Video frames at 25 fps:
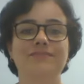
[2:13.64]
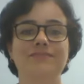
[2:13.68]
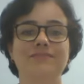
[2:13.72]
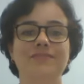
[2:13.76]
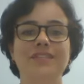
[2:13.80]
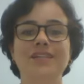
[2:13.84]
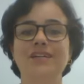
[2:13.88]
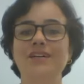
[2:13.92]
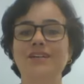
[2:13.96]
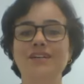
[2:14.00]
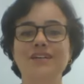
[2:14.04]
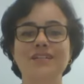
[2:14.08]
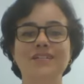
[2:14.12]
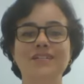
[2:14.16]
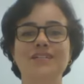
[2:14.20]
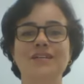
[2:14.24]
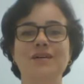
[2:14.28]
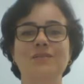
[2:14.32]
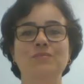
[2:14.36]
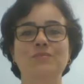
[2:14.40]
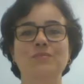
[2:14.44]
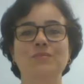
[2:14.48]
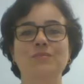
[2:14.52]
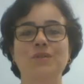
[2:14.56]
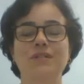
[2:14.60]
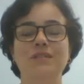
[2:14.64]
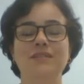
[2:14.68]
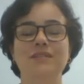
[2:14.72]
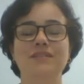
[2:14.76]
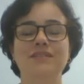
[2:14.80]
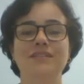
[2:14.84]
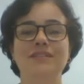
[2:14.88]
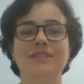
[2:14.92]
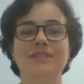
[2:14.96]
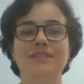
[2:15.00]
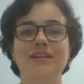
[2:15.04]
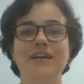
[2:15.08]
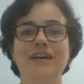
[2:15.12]
Here are some words
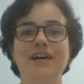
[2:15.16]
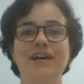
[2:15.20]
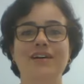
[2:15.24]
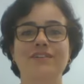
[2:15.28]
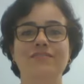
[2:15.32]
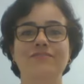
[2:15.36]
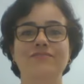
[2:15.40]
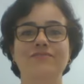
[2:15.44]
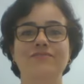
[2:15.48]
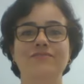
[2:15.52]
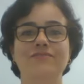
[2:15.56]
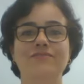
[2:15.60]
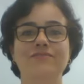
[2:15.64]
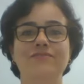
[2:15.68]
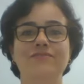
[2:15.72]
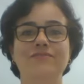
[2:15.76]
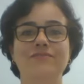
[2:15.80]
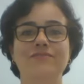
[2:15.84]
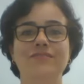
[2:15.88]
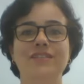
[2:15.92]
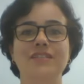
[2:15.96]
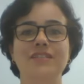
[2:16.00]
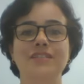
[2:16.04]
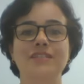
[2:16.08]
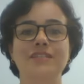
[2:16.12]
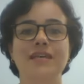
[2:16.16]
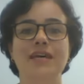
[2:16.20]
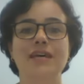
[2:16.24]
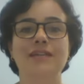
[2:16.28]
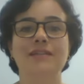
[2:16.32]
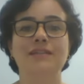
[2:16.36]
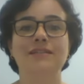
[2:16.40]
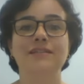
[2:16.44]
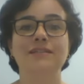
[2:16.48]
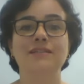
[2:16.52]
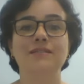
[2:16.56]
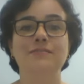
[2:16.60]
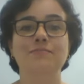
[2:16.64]
that have the
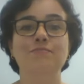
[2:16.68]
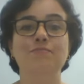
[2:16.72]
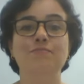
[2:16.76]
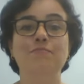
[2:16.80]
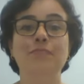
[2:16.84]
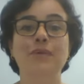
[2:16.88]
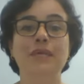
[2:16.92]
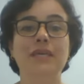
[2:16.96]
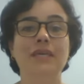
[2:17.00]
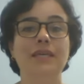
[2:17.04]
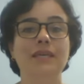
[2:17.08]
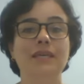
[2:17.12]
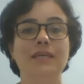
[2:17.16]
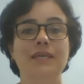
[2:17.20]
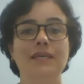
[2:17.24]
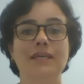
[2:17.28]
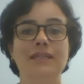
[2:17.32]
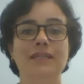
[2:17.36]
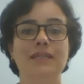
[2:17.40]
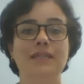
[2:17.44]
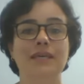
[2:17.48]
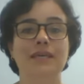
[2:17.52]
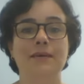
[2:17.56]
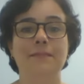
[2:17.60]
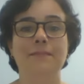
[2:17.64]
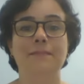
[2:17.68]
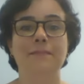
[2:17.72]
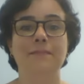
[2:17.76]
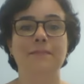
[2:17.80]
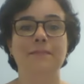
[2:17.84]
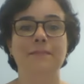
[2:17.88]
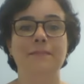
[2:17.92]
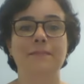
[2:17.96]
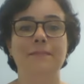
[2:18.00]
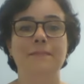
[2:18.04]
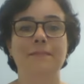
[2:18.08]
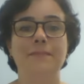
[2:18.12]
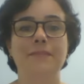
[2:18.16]
silent B in
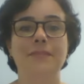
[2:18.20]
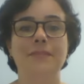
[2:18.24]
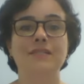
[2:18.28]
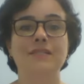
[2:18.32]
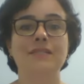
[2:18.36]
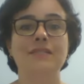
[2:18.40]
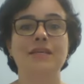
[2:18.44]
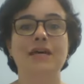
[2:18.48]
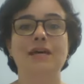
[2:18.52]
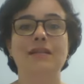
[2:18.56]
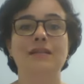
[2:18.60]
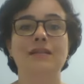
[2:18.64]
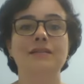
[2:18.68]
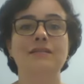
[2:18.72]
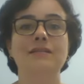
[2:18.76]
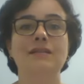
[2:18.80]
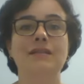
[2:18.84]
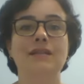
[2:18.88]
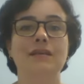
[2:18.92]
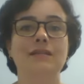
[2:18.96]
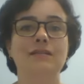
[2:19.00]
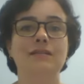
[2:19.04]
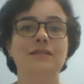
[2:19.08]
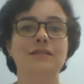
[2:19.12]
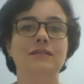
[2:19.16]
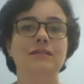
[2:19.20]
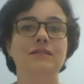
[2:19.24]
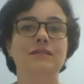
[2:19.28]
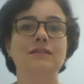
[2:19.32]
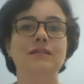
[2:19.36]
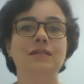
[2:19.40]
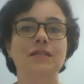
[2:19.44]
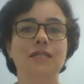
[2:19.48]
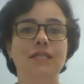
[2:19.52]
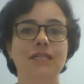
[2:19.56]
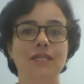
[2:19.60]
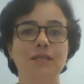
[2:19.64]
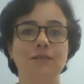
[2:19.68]
them. The silent letter
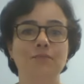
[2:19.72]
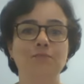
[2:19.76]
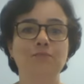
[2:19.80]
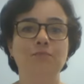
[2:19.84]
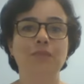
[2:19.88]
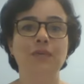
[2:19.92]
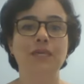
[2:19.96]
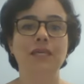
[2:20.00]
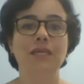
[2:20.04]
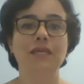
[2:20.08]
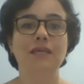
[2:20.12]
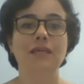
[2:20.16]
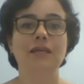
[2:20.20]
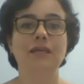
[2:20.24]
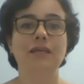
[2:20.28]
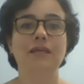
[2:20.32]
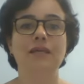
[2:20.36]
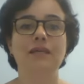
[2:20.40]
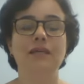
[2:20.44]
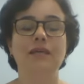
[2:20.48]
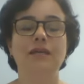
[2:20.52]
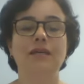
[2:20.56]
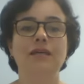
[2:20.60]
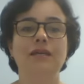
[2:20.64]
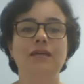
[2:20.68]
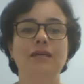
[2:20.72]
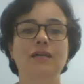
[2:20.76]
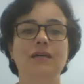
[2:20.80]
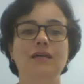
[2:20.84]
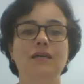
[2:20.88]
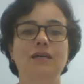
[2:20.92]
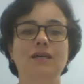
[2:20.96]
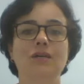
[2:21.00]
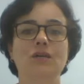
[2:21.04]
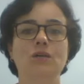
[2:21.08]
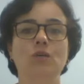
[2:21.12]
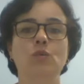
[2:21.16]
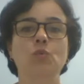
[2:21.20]
B.
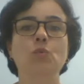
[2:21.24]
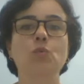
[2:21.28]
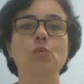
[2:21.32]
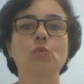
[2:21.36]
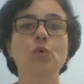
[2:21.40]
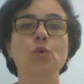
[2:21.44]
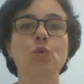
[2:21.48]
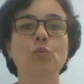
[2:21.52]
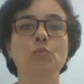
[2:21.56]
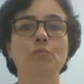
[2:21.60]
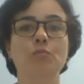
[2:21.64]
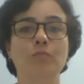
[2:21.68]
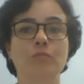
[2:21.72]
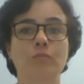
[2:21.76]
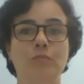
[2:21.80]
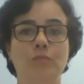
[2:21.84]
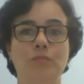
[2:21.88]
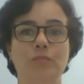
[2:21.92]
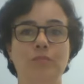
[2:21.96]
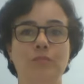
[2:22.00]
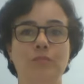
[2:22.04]
Womb,